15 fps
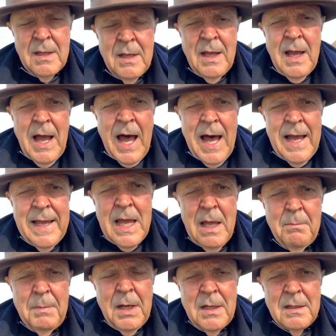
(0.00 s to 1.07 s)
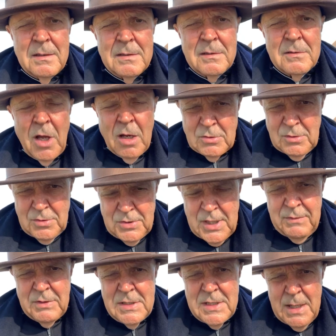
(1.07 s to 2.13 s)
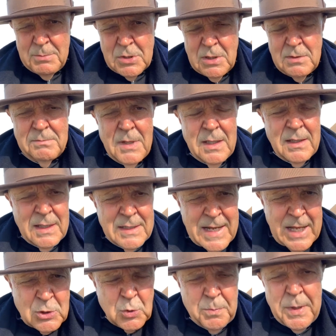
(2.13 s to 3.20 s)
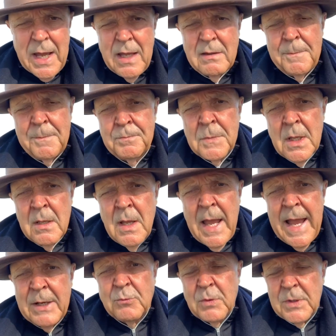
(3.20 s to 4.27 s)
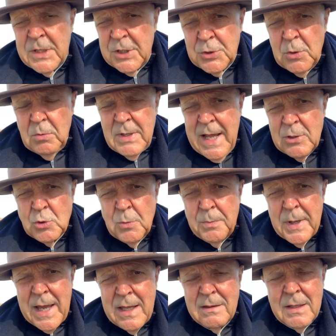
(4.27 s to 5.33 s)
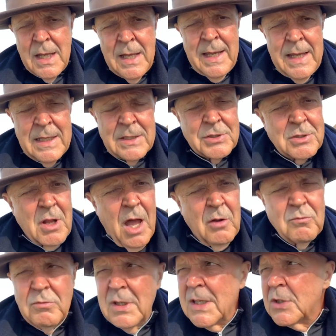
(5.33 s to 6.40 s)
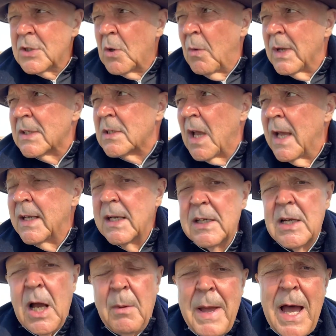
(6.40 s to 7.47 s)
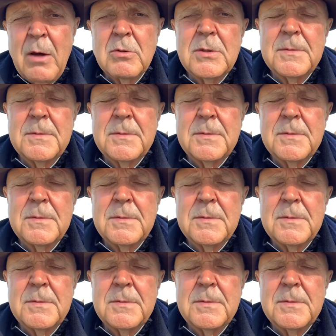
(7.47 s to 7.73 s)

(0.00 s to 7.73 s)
I am Dr. Stephen Gibson, a naturopath. A traditional naturopath is not really so excited about